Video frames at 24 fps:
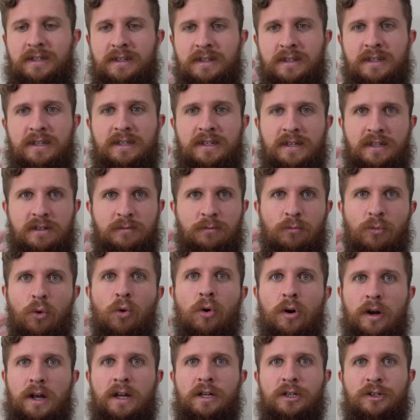this is
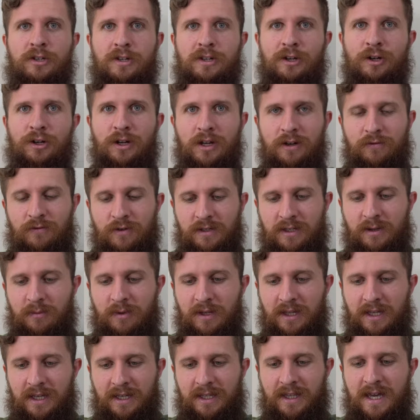more edge than you need for
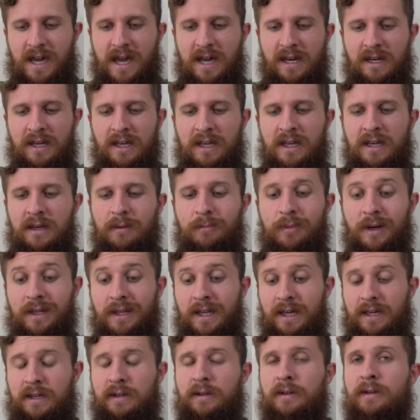something like that, but
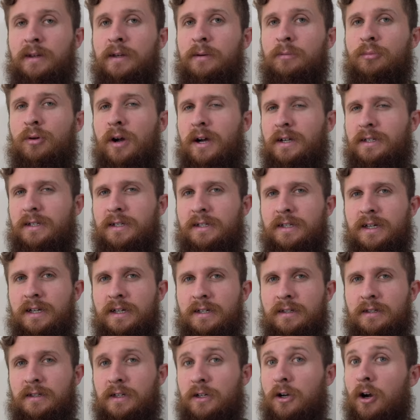like
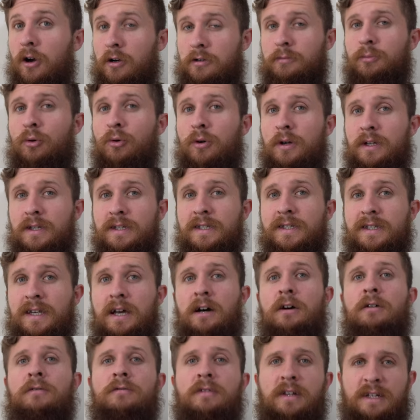processing the cardboard
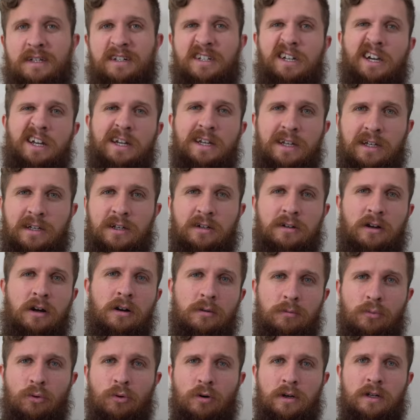itself, like cutting
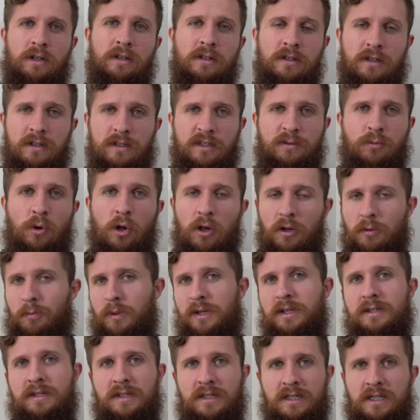cardboard into smaller
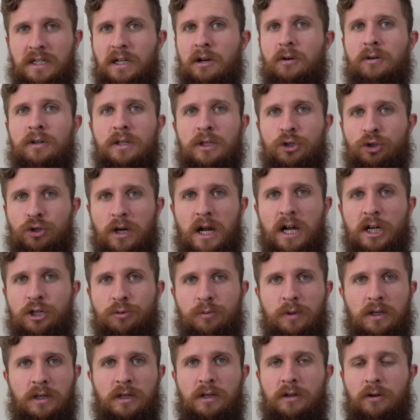pieces to go in the
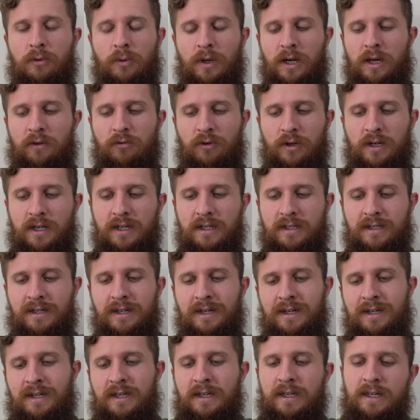trash bin or whatever it is,
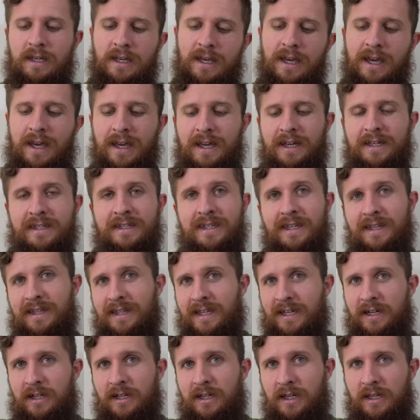it's a
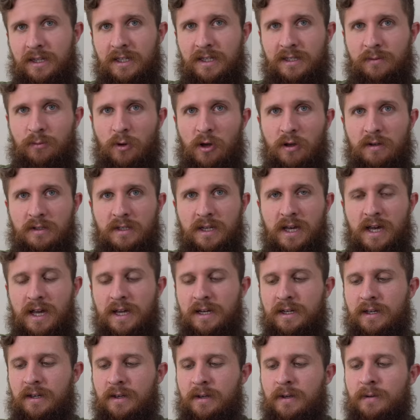little on the small
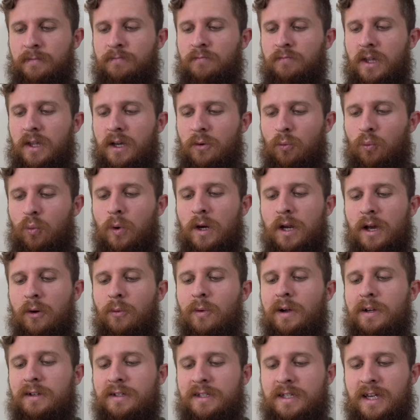side. What I
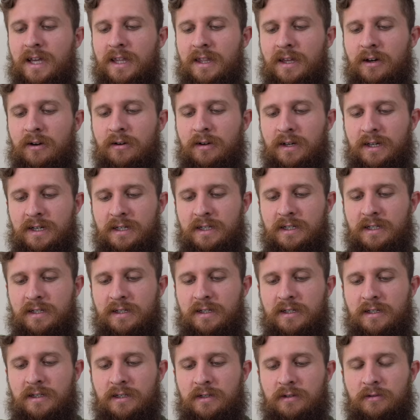will say though
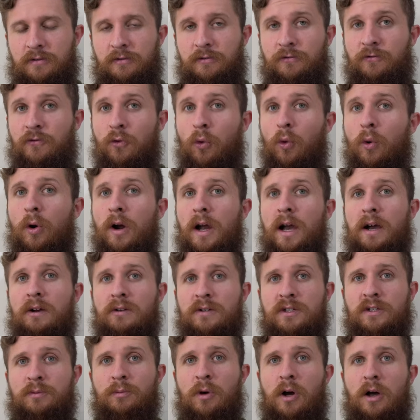is, for how
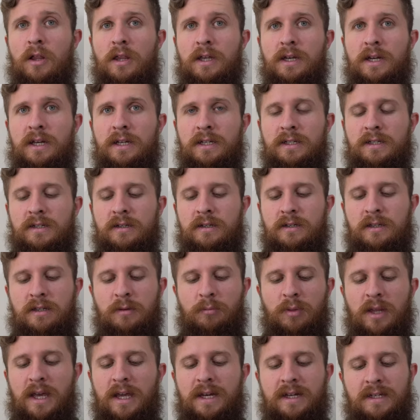small it is,
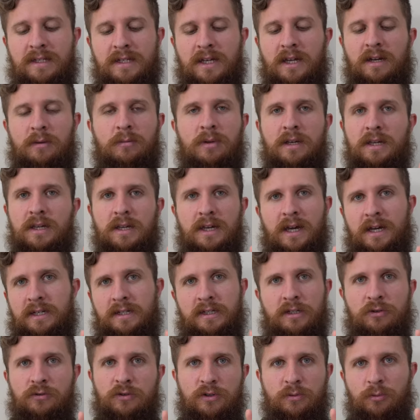the blade is going to be
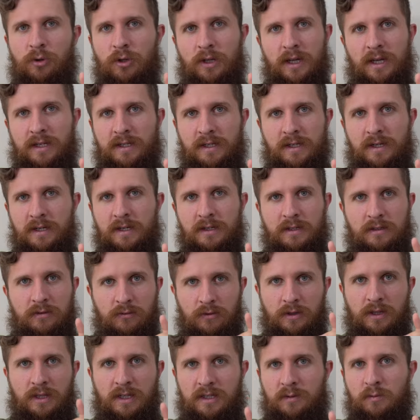as usable as it
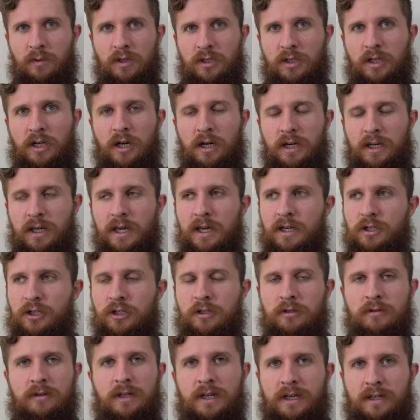is with this much cutting
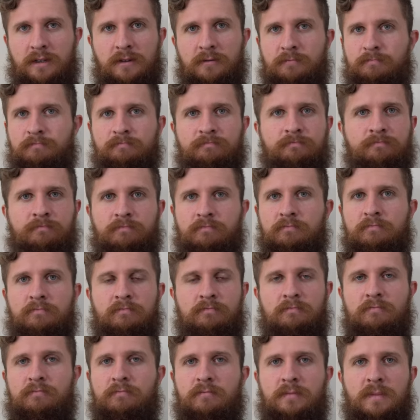edge. Like,
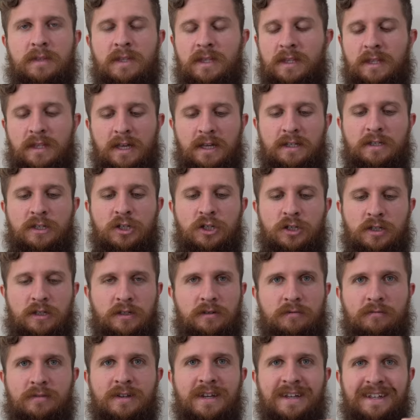that's
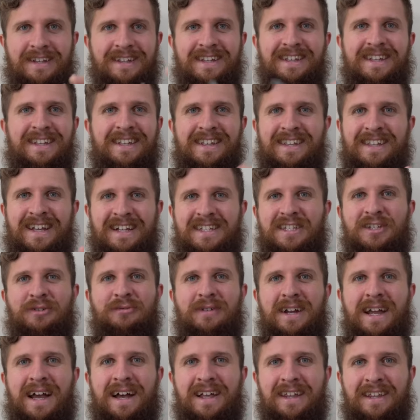just, that's
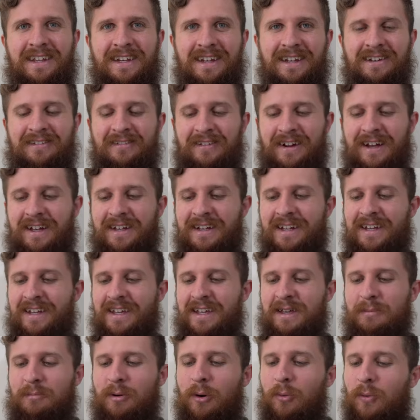the reality, right?
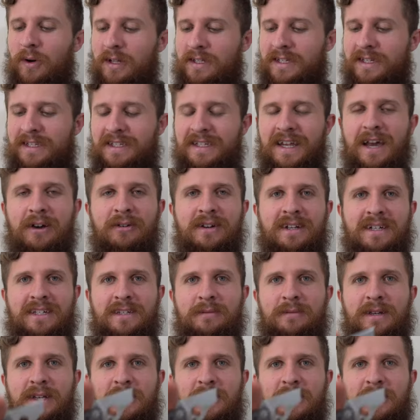But what's astounding to